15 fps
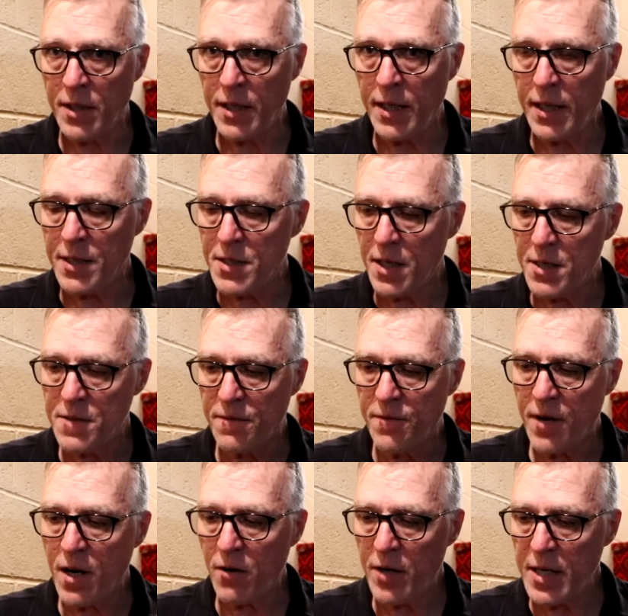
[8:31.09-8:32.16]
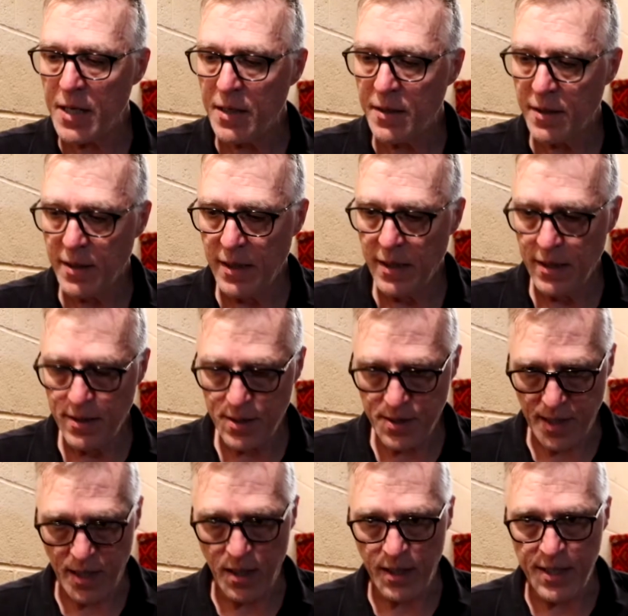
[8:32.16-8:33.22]
It's very
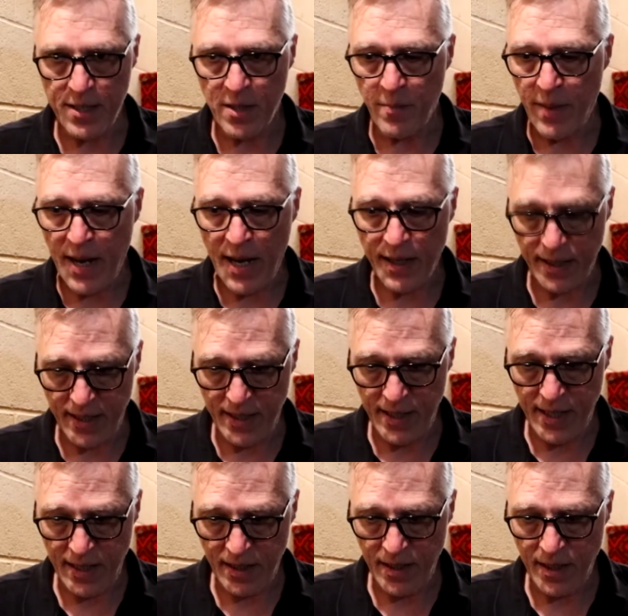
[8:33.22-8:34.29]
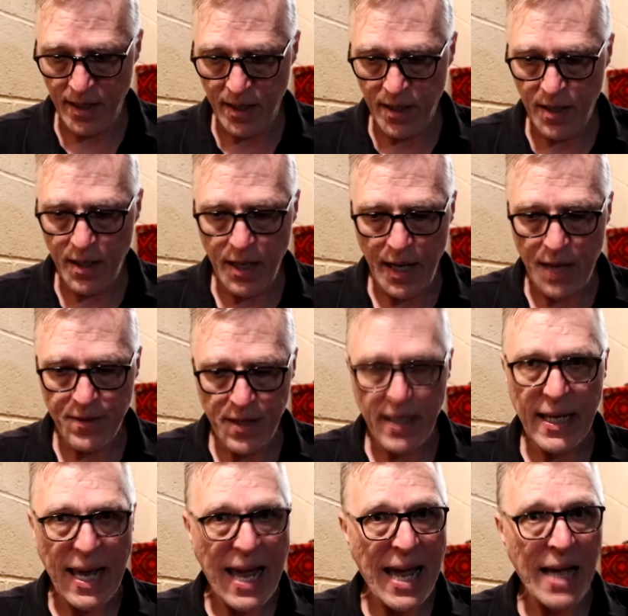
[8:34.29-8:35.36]
subtle in the back, and I
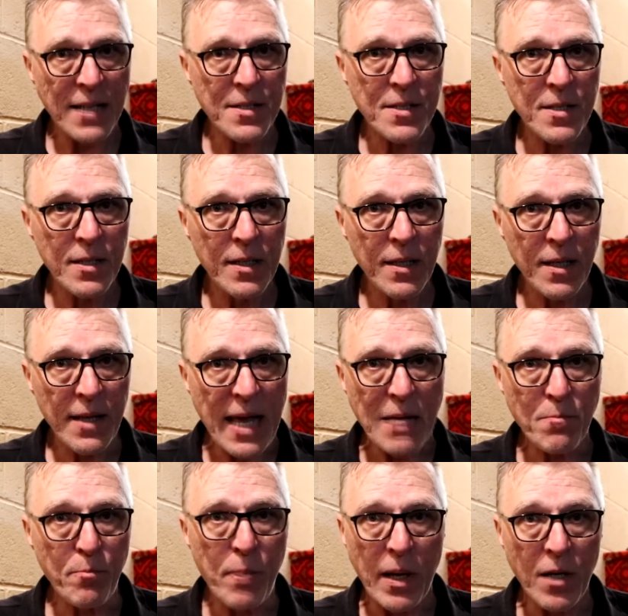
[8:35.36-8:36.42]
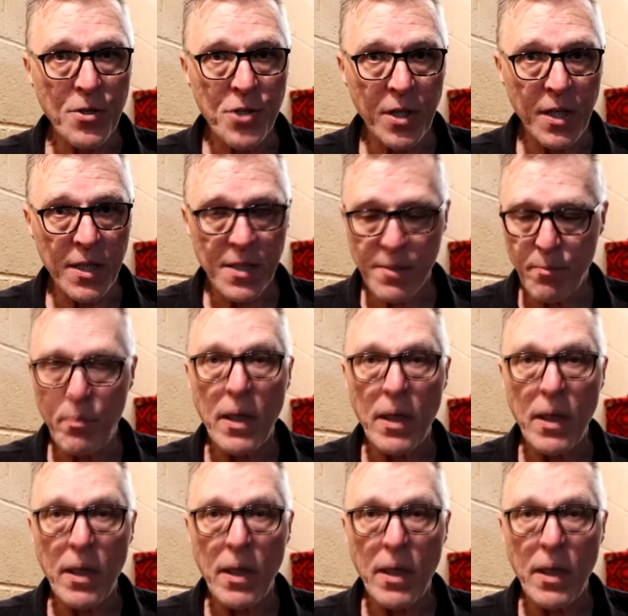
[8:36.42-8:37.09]
think adds that Belgianness,